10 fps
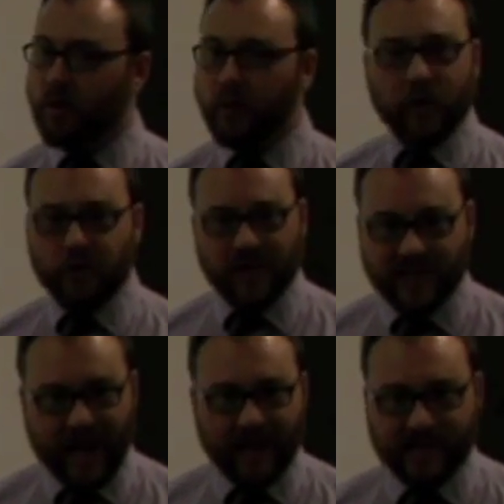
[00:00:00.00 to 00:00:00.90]
and we're going to do the
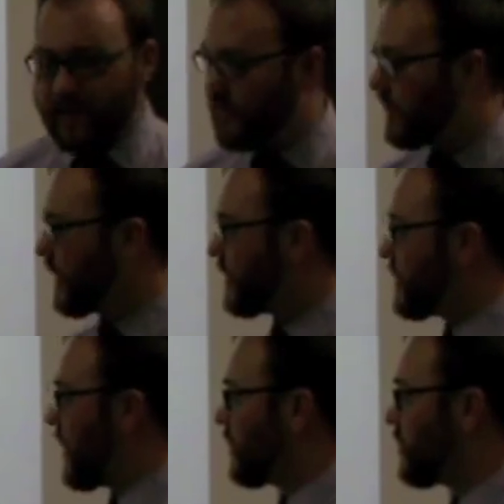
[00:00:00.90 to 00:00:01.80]
exact same thing in
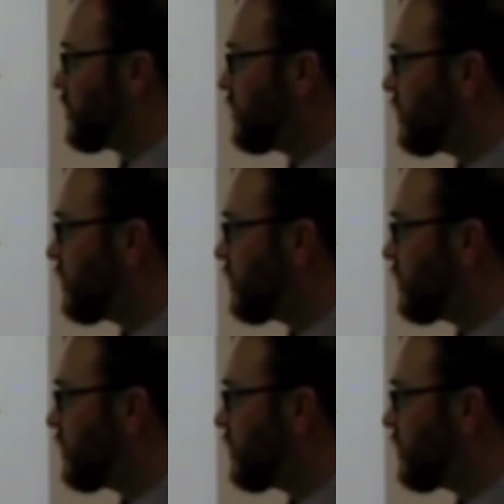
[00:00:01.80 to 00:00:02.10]
Dutch.